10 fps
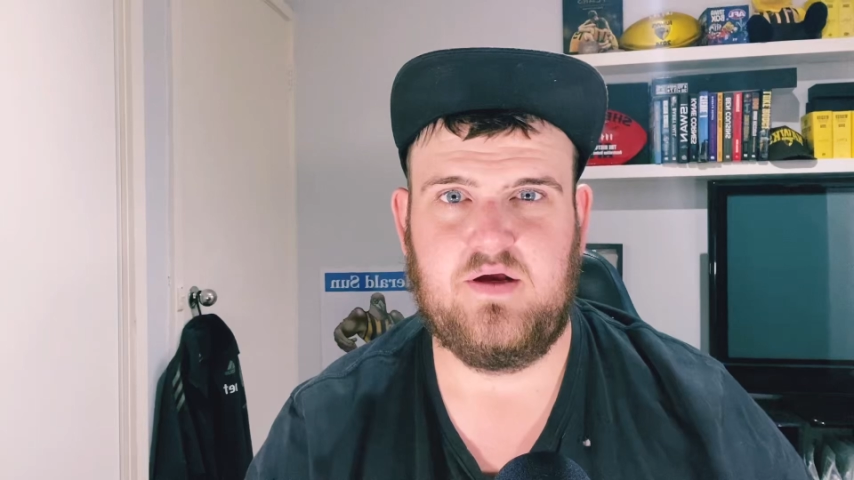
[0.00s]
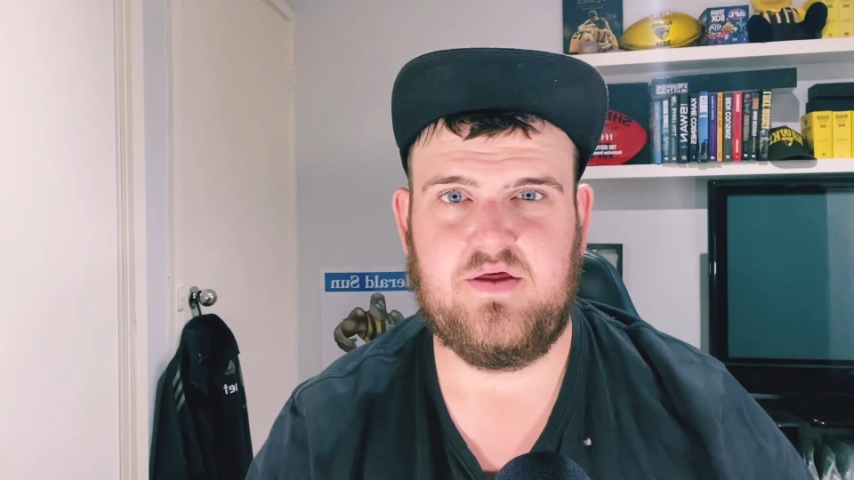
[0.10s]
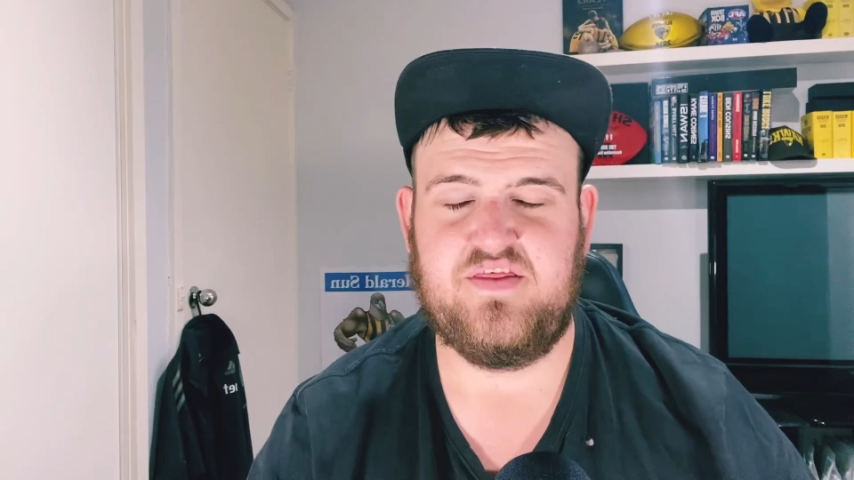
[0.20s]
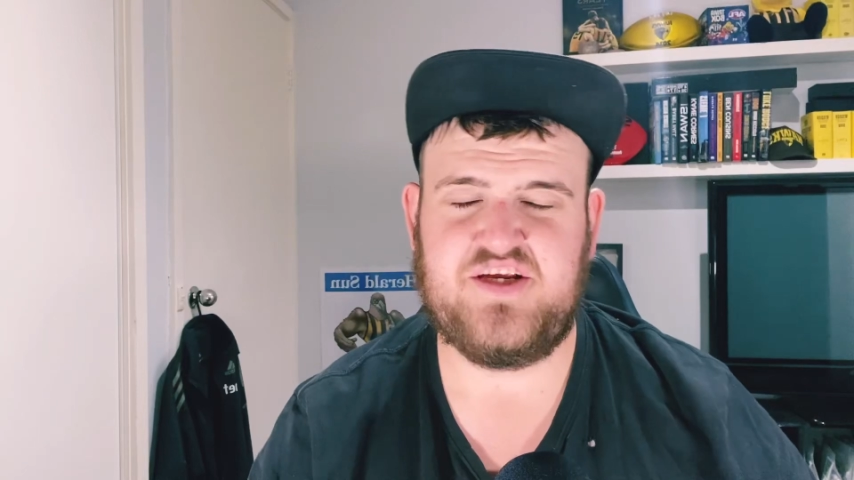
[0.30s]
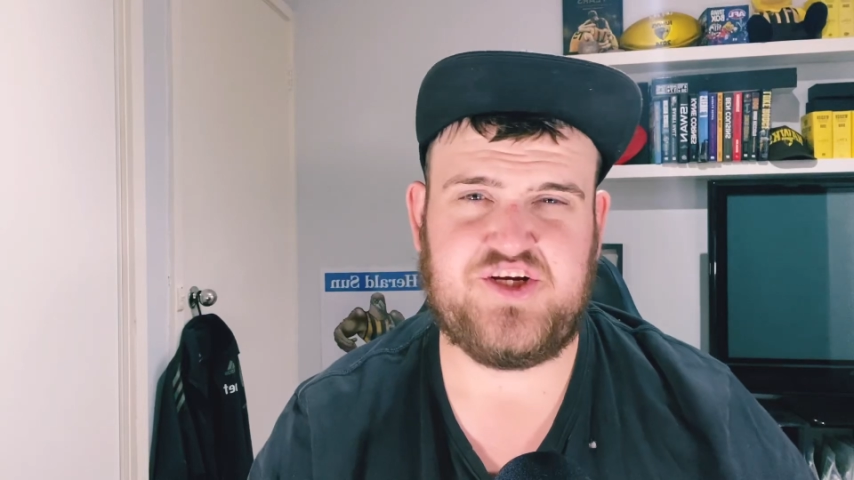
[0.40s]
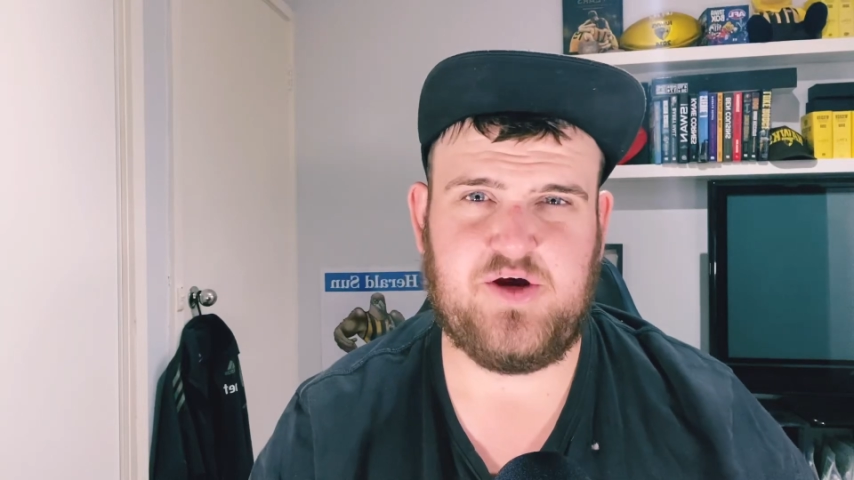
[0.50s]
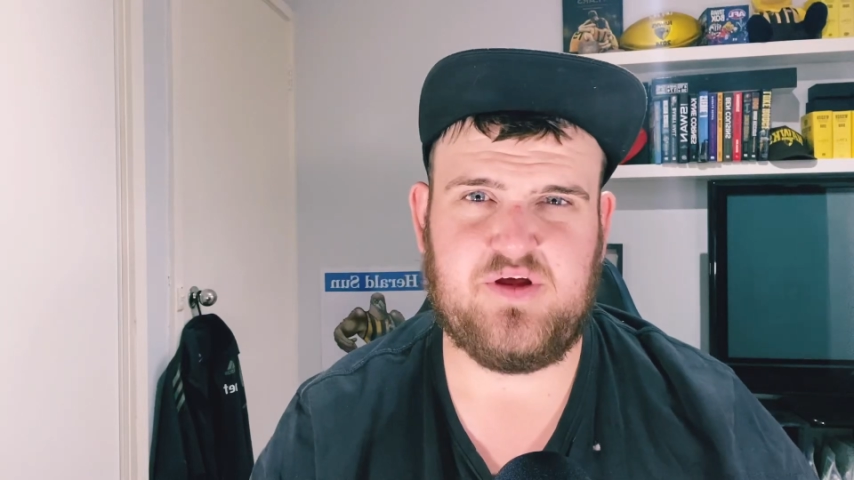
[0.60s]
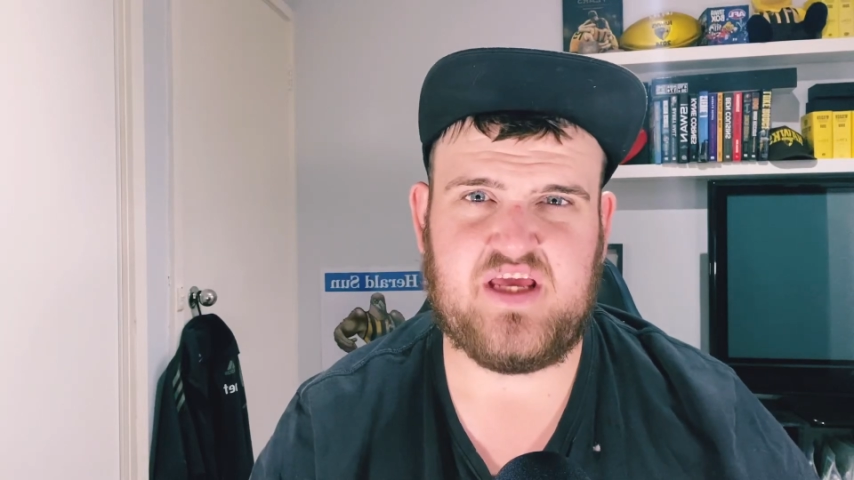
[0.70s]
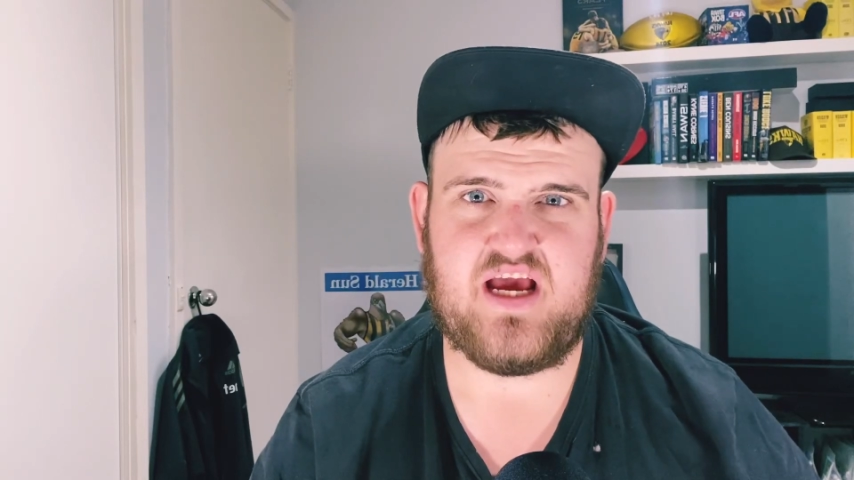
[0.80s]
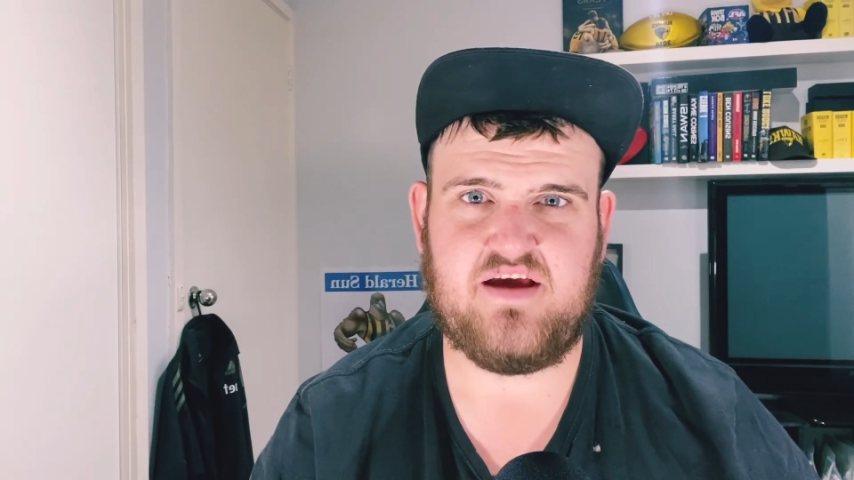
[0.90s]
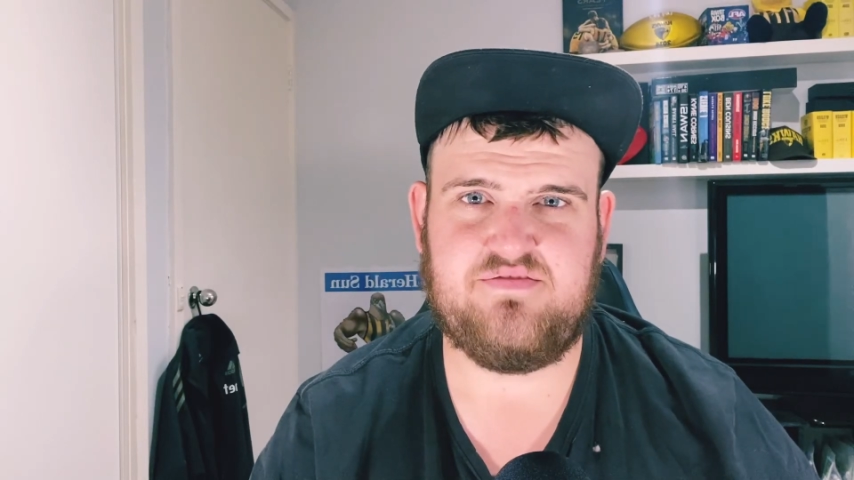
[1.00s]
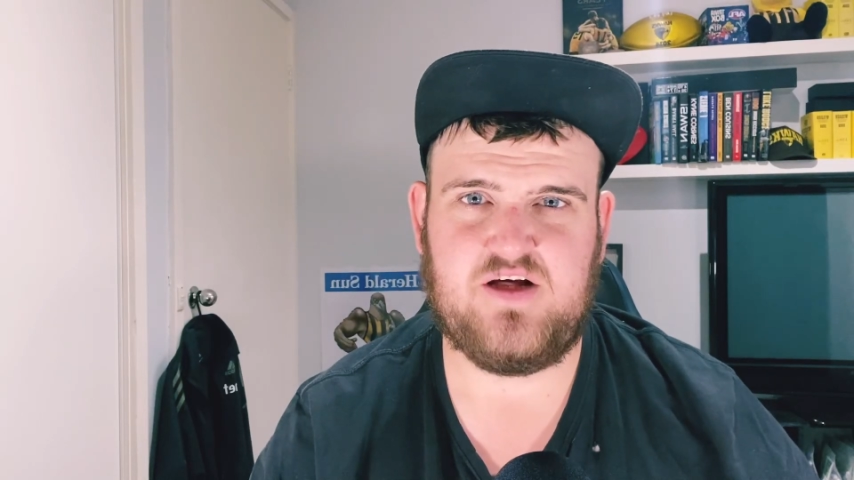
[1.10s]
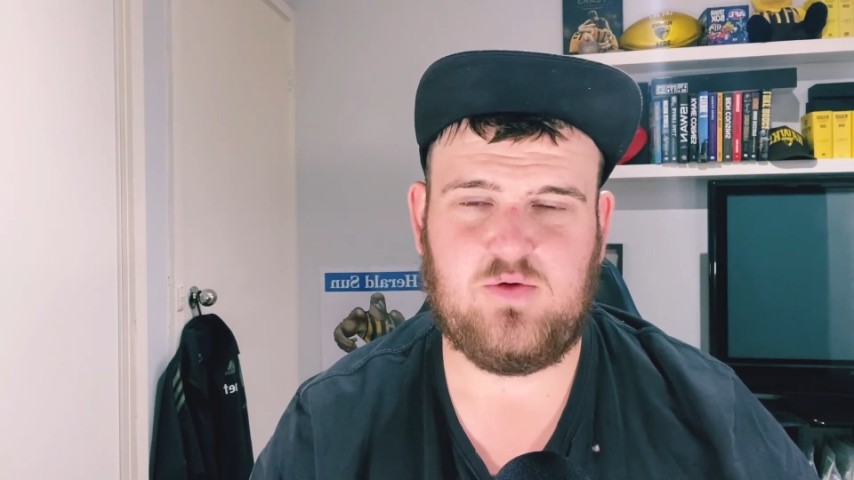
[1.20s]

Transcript: This year in the AFL,